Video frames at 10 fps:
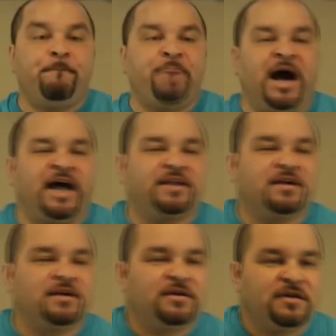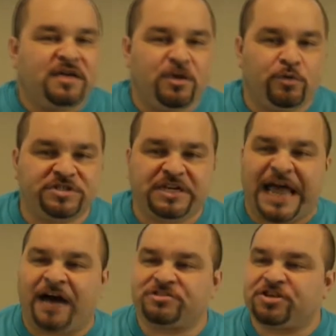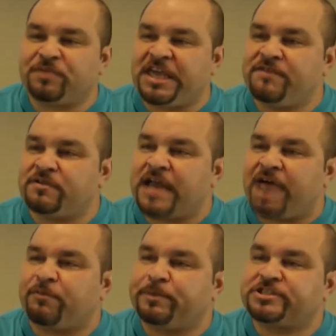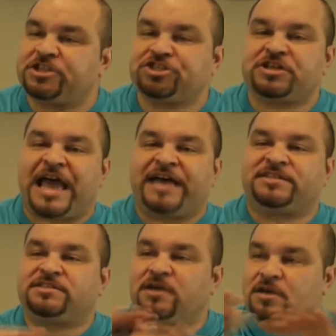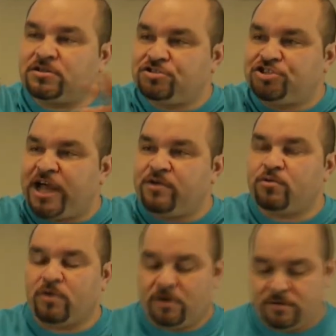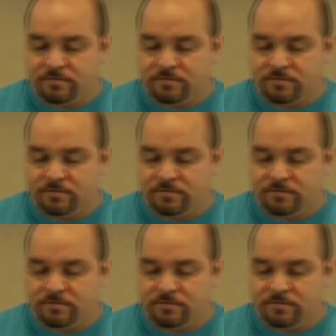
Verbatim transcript: but he was allowed to even have a position as general.